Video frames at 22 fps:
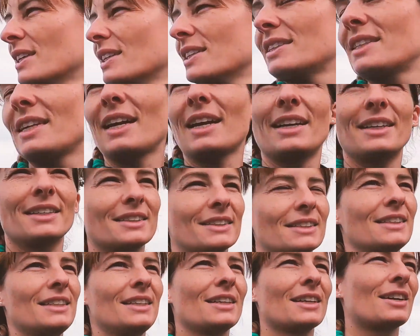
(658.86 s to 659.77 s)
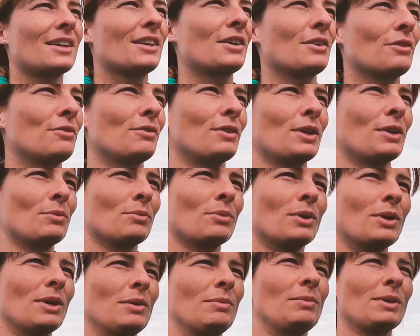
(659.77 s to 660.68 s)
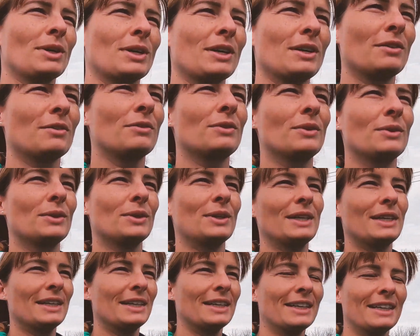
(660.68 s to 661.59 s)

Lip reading: So yeah, I just need to kind of find what I'm looking for,